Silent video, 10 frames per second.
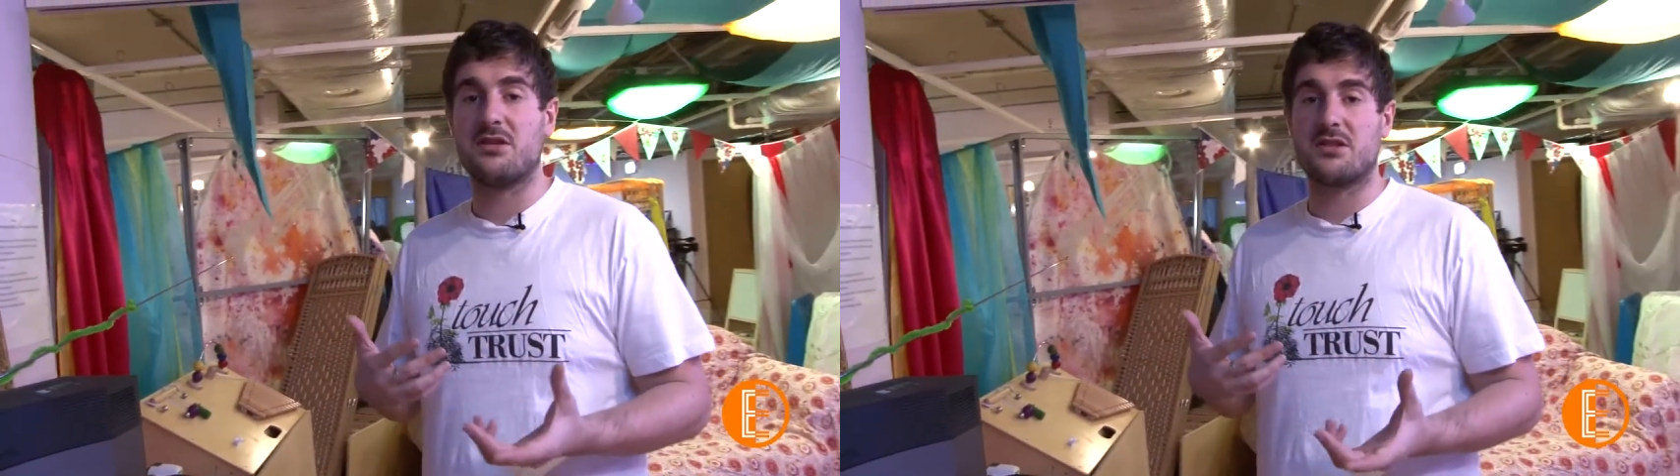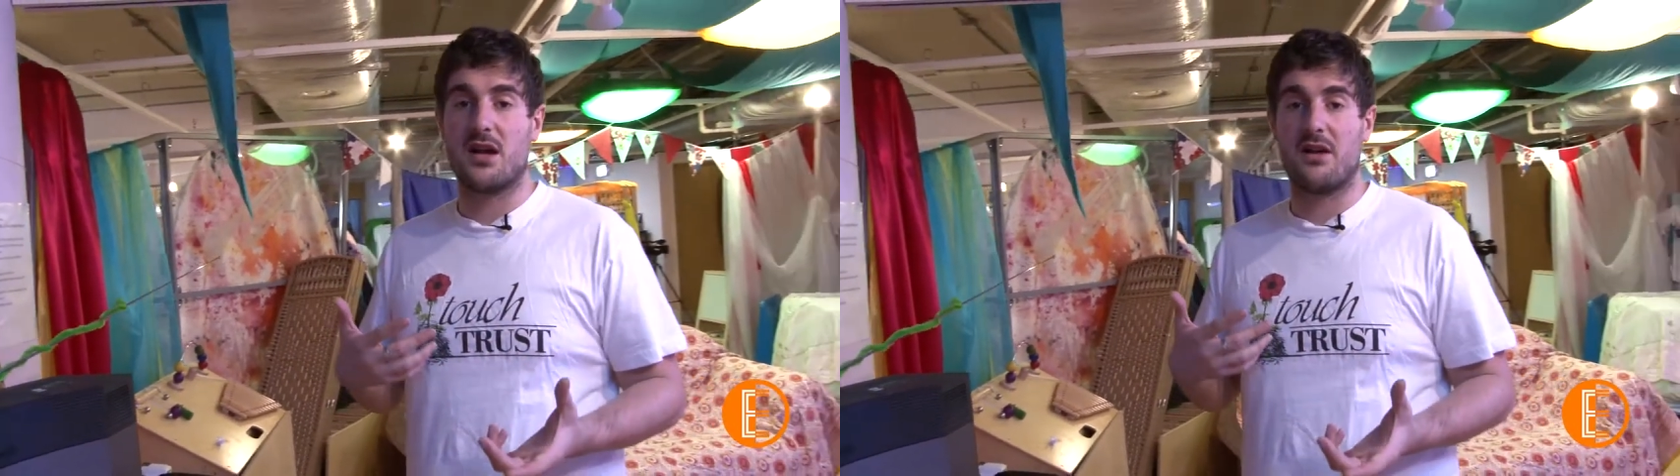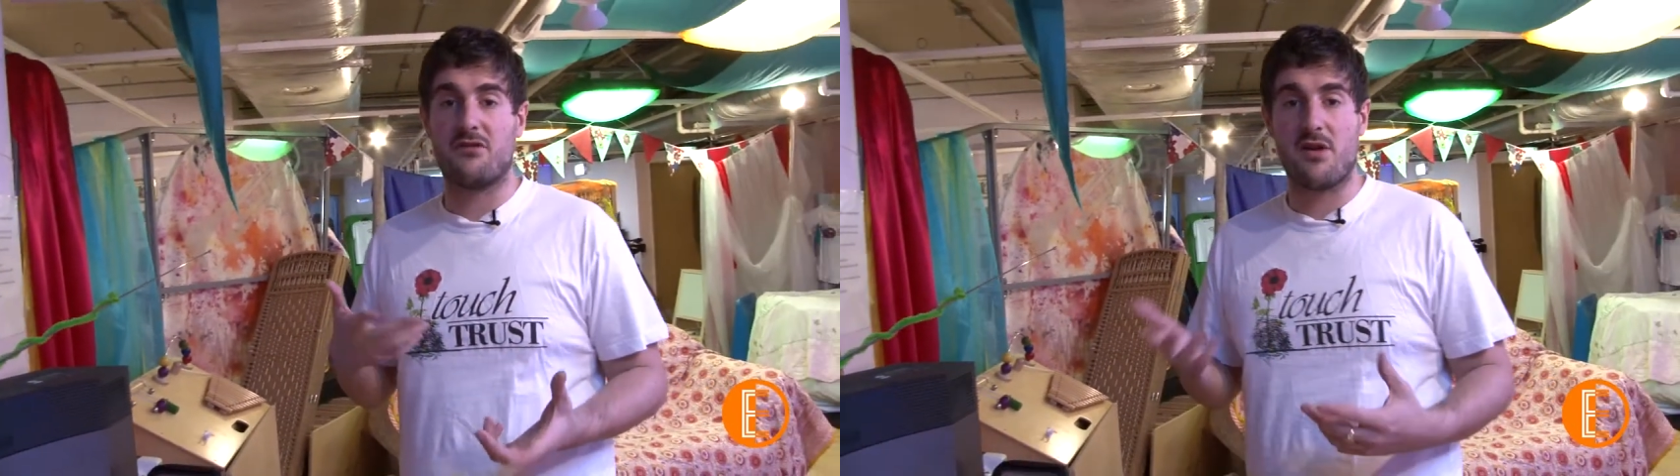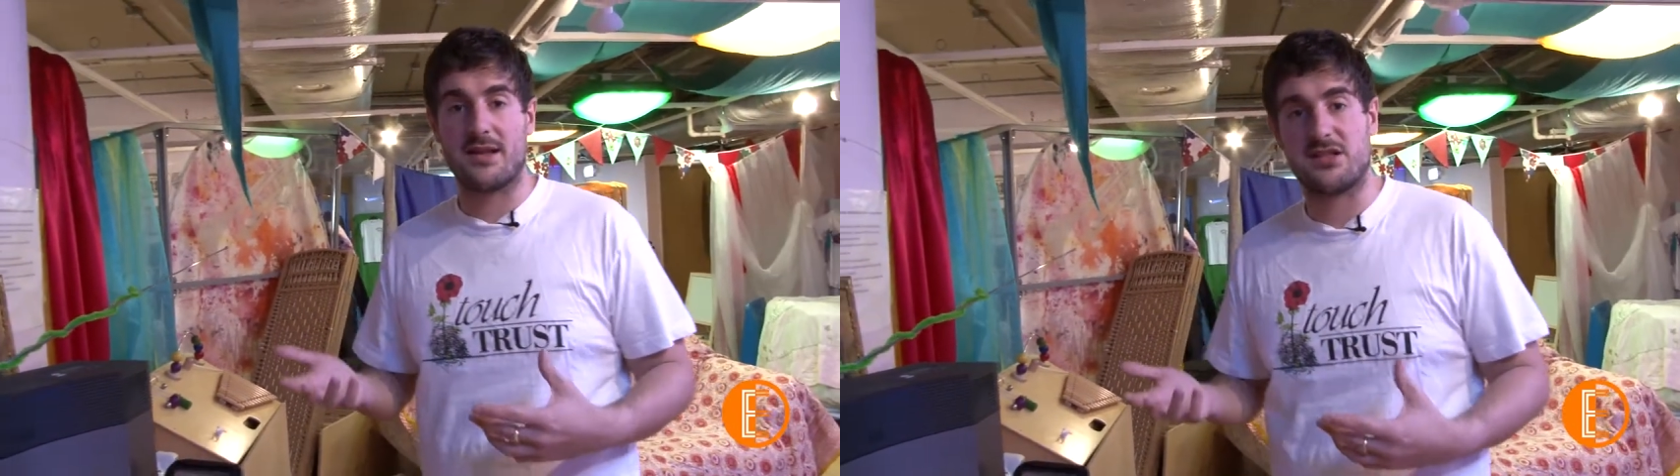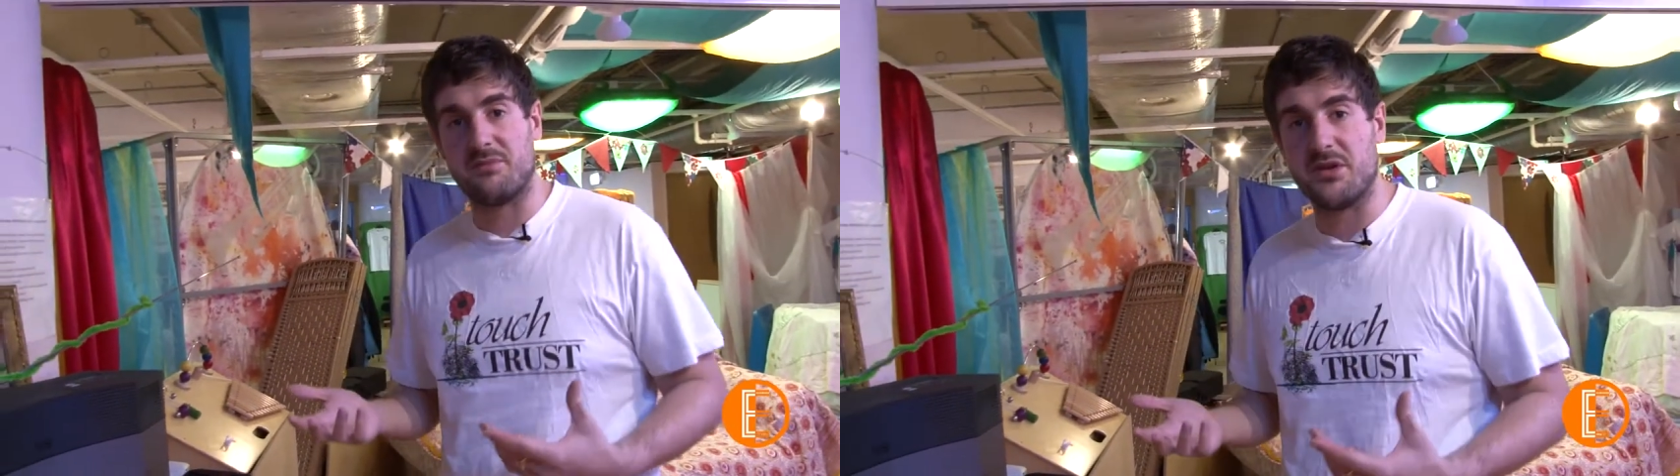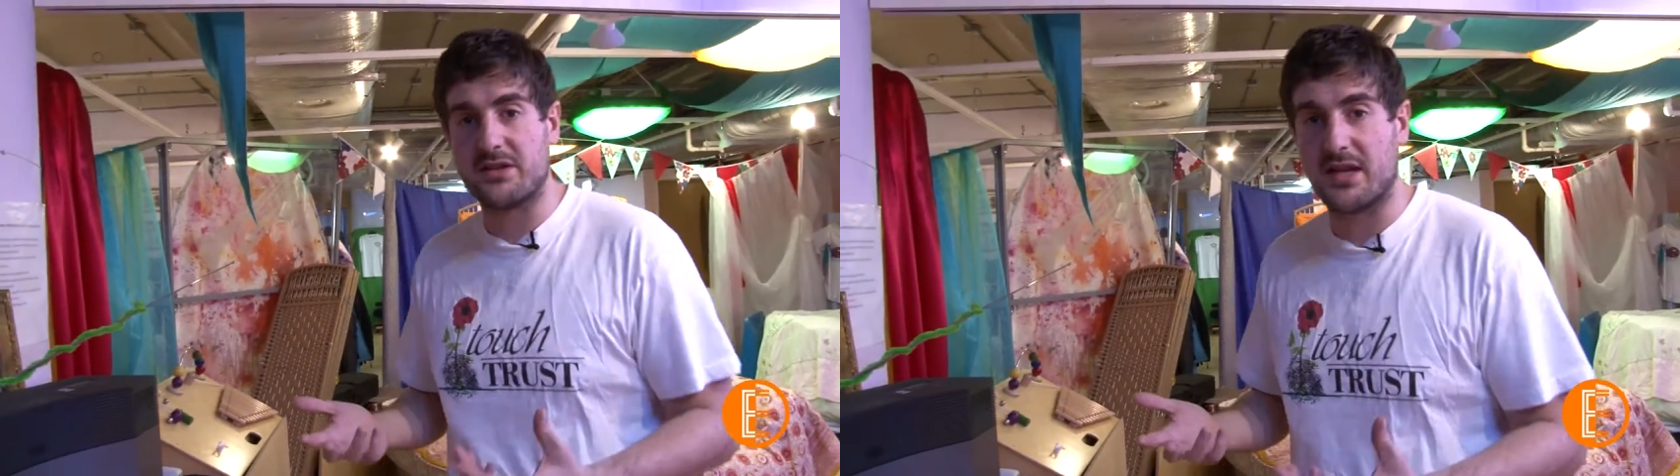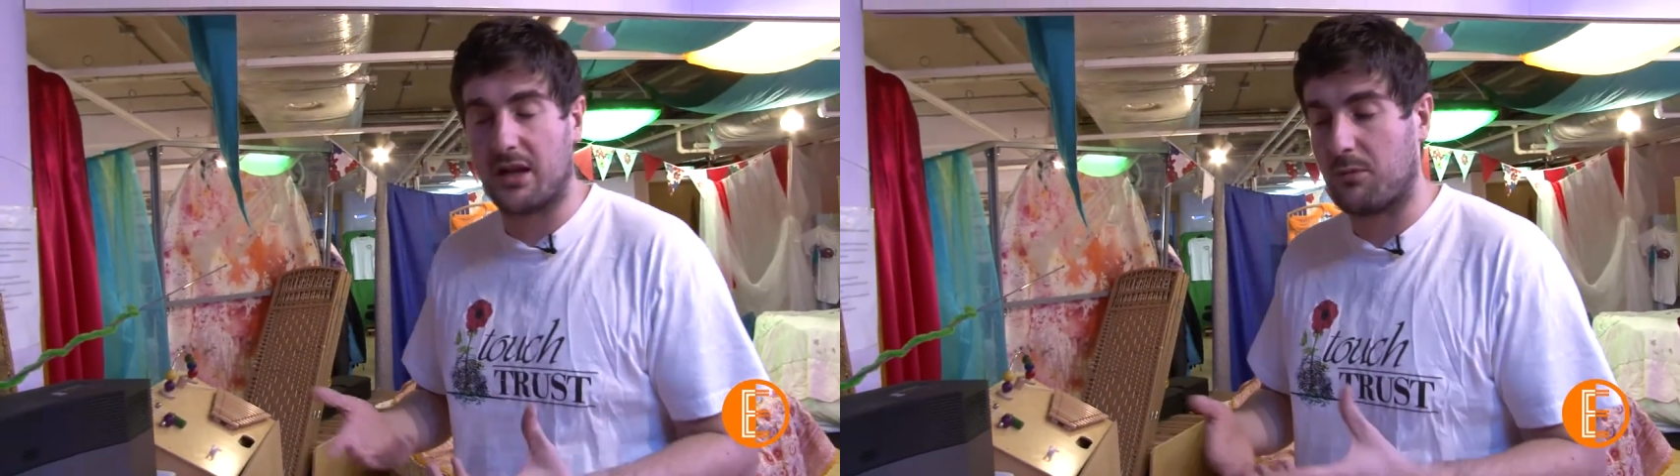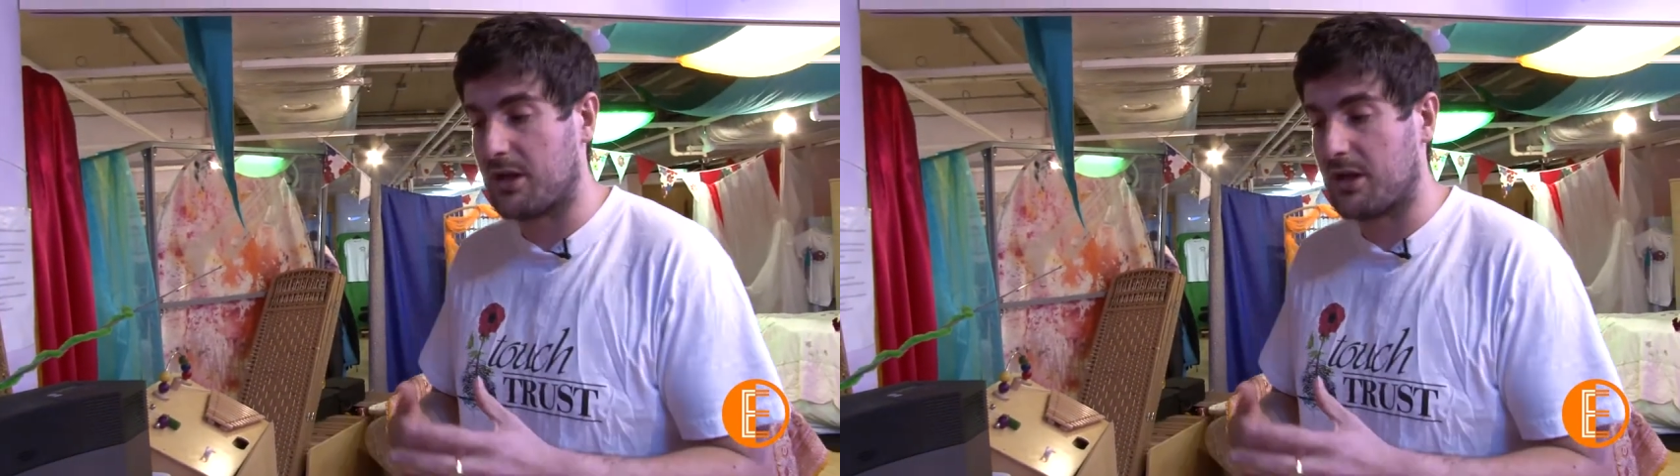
use a variety of music.